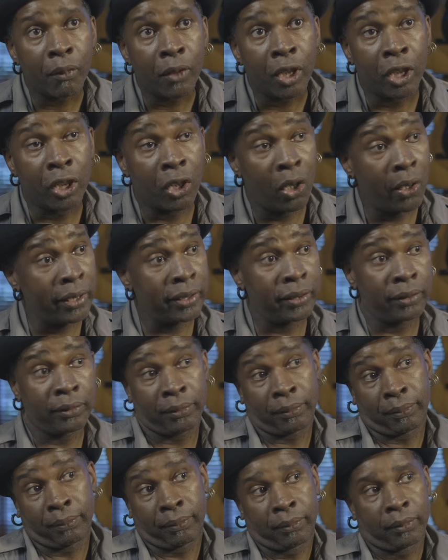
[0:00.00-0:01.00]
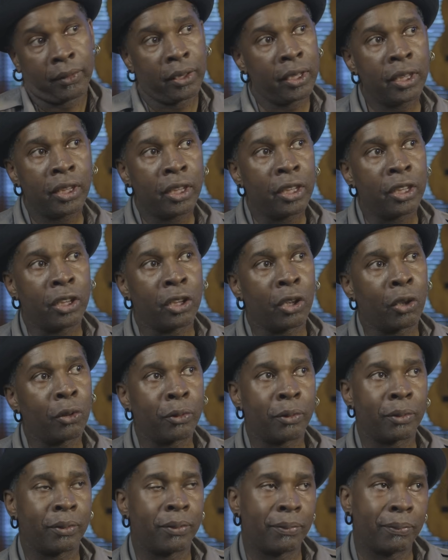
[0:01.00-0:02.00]
You know, and, you know,
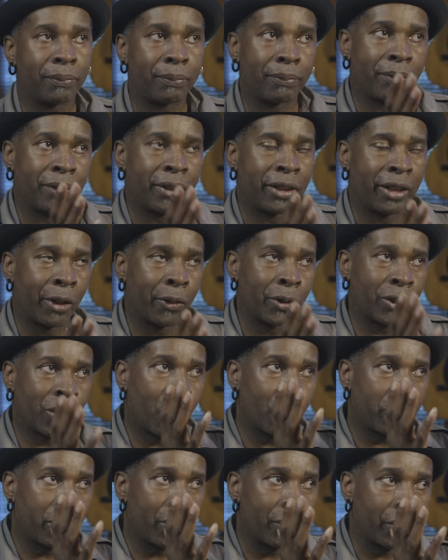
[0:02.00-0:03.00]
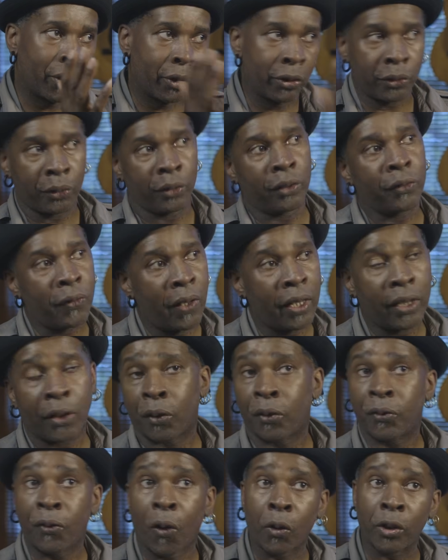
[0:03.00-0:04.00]
there was a whole thing with Earth, Wind and Fire. They
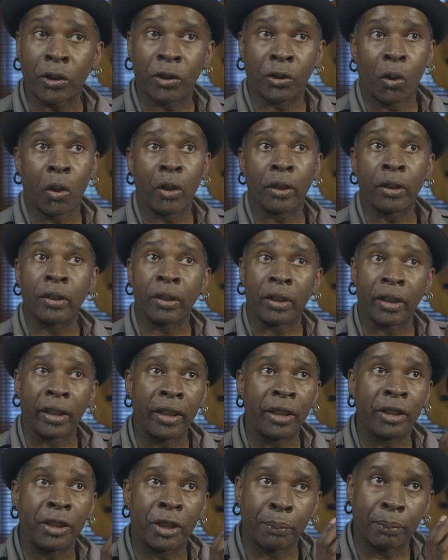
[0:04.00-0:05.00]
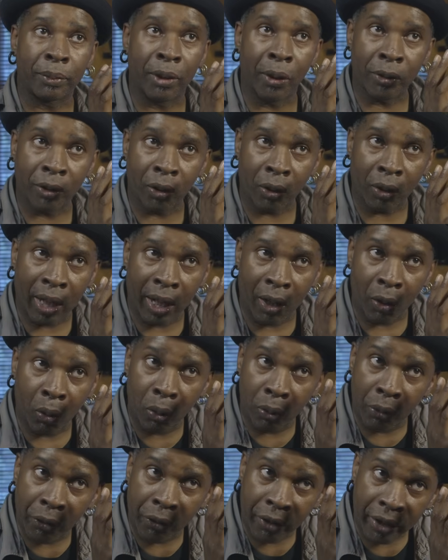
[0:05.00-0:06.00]
were focused on Egypt. There was a
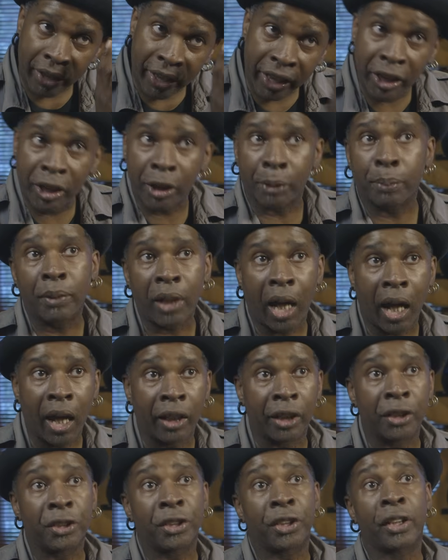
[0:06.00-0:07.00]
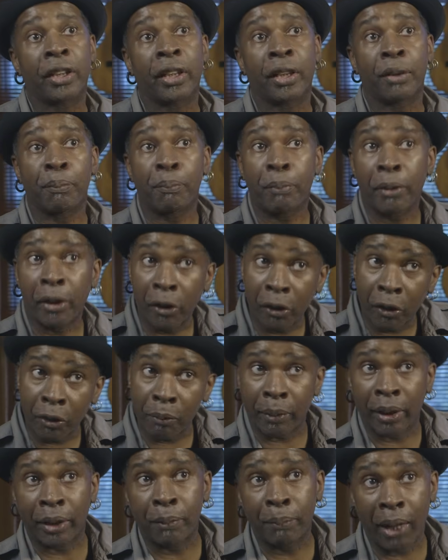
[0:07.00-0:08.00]
whole Egyptology and
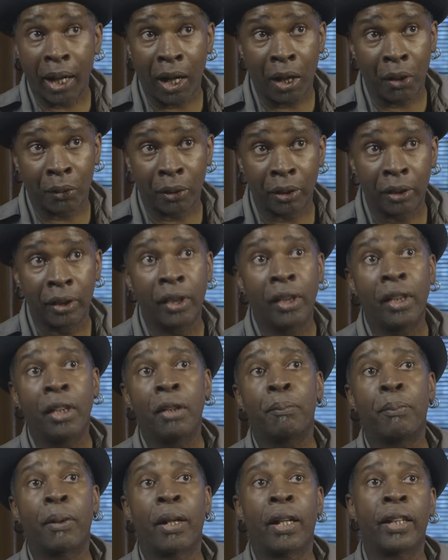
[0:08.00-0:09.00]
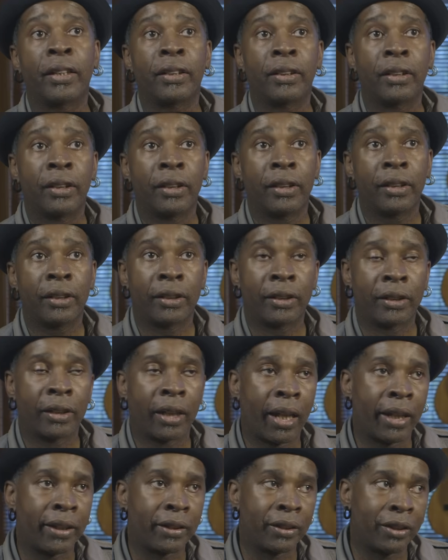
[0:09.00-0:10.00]
pyramid power, but the
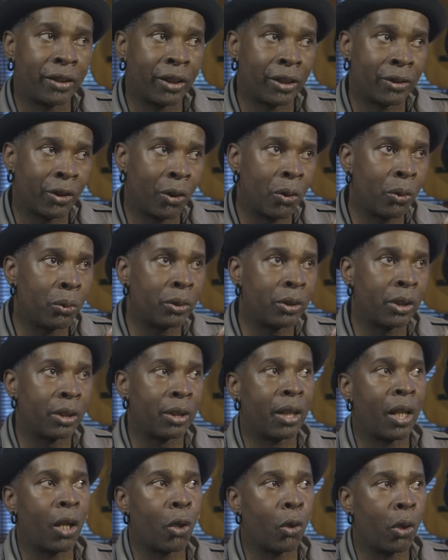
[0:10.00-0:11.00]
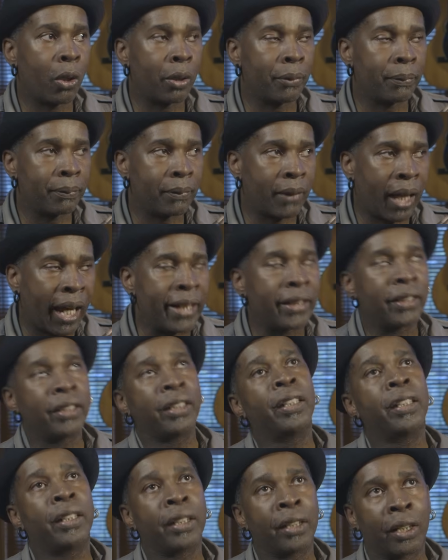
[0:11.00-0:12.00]
whole
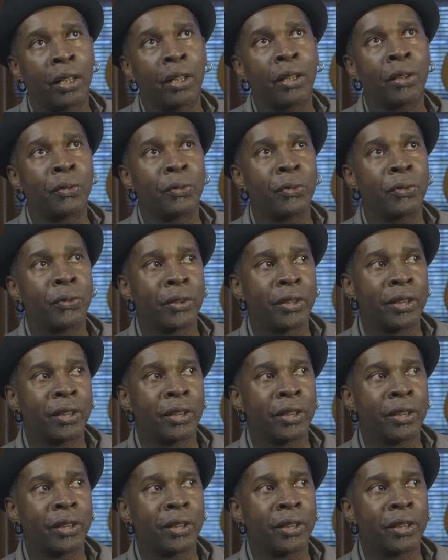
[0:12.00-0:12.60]
idea of